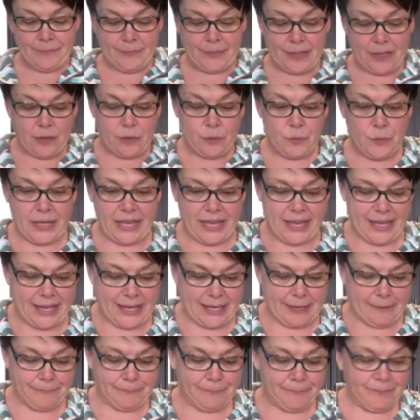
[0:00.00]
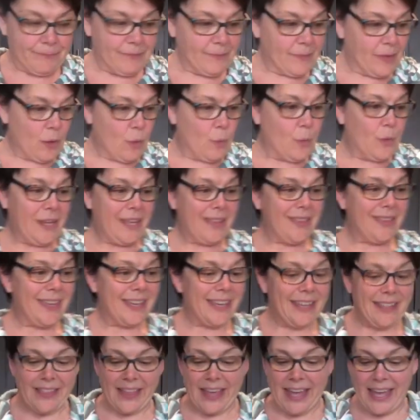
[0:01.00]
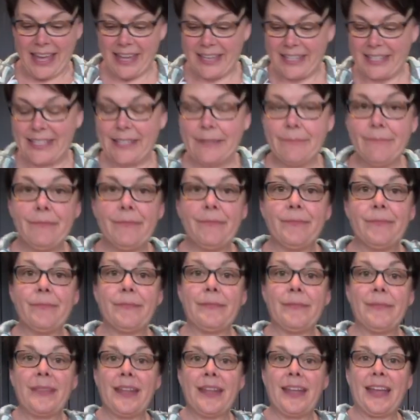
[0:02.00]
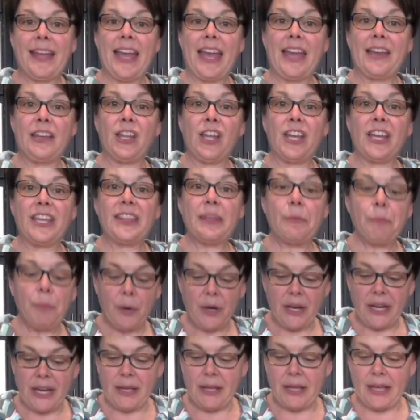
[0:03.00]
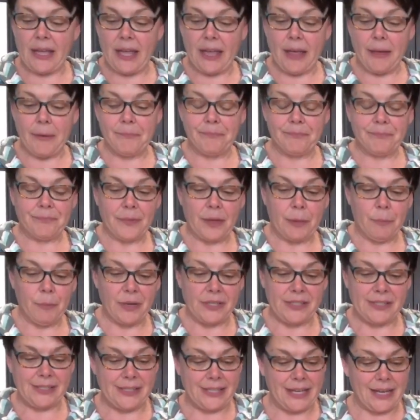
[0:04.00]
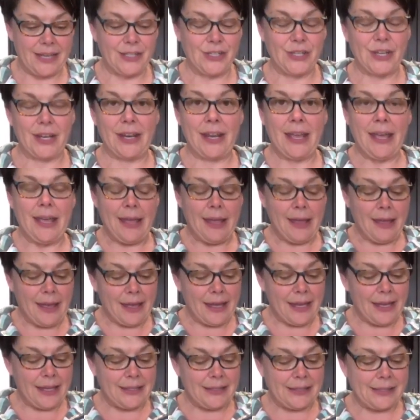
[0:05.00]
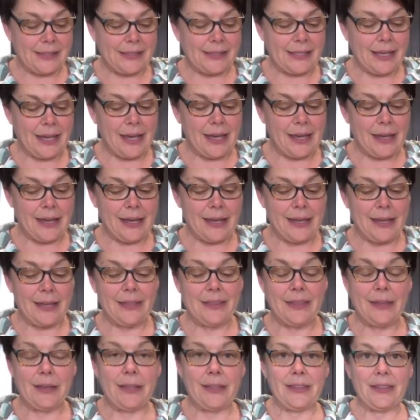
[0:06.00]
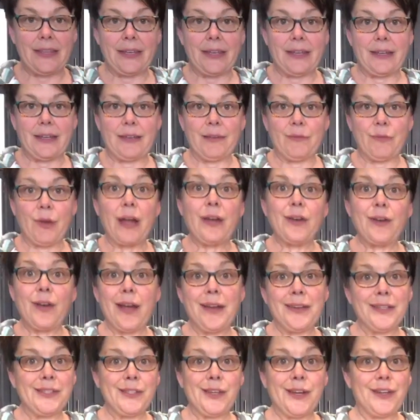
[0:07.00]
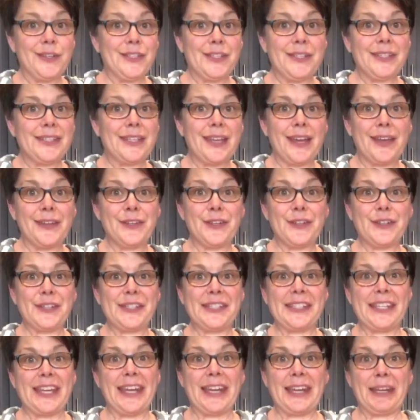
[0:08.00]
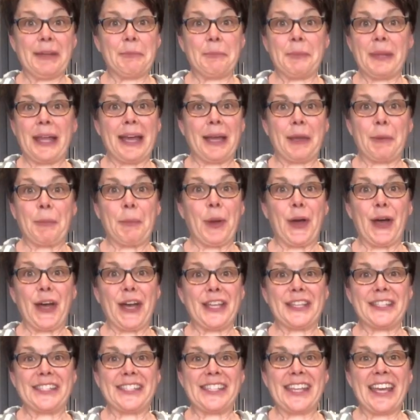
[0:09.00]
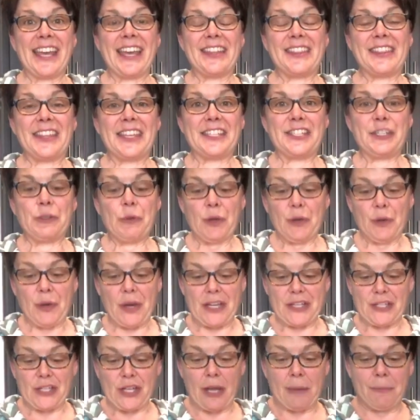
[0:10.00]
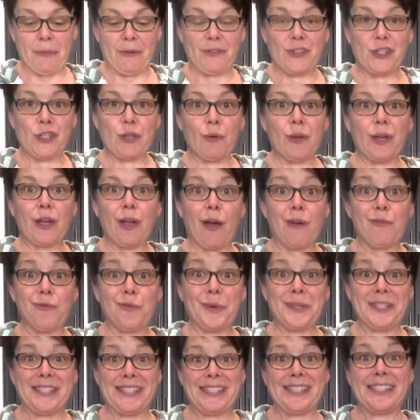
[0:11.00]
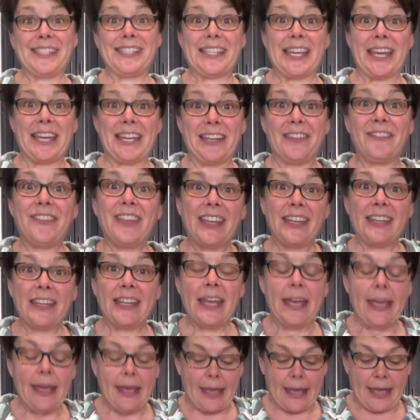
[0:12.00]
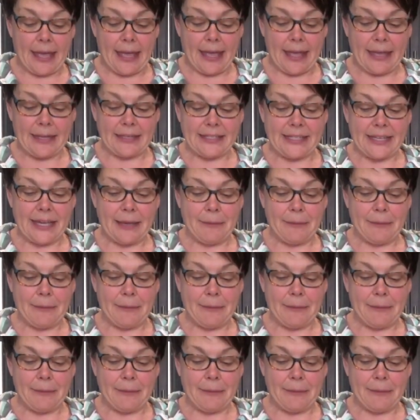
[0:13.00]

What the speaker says: Okay, what do you think of that? And look at the pretty presentation. It's the rock crocks are just understated black pots. They do a great job of showing off what's inside of it, and